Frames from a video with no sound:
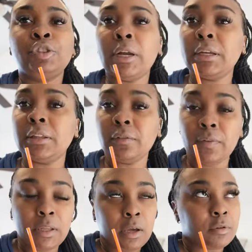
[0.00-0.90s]
trying to get the
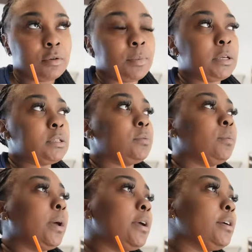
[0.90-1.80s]
video up as
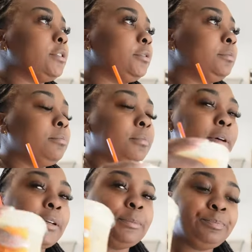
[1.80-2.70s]
well,
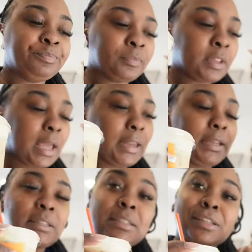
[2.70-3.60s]
but I
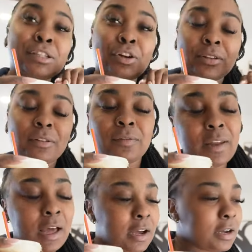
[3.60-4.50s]
needed to start the
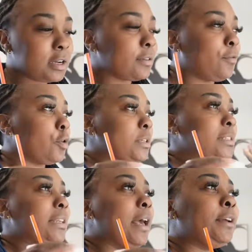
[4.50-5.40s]
vlog for
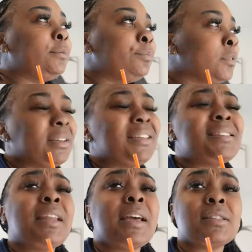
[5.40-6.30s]
today. And then
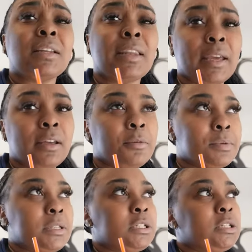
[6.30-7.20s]
today is a late
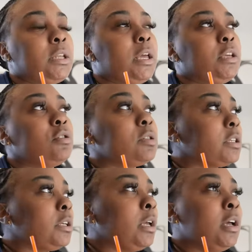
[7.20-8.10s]
competition day.
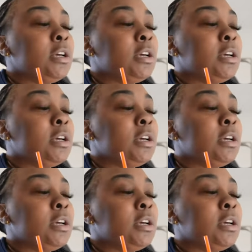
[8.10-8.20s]
Usually,